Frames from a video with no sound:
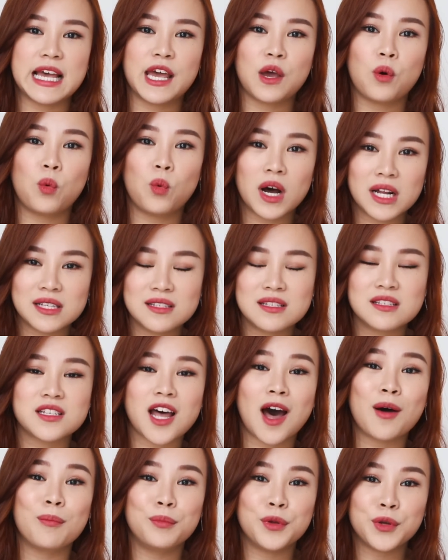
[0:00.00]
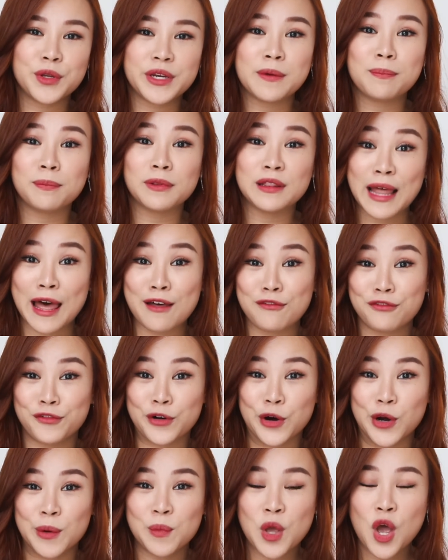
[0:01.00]
a one-stop beauty
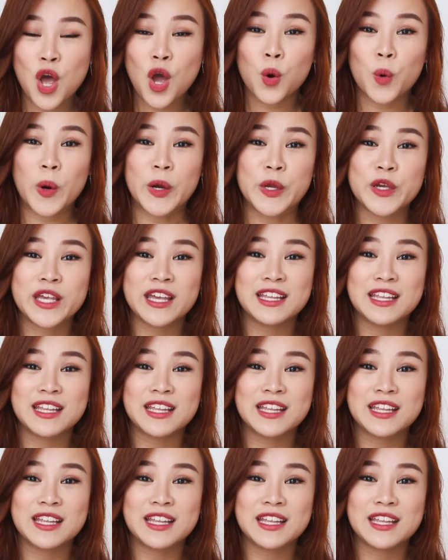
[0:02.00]
platform where you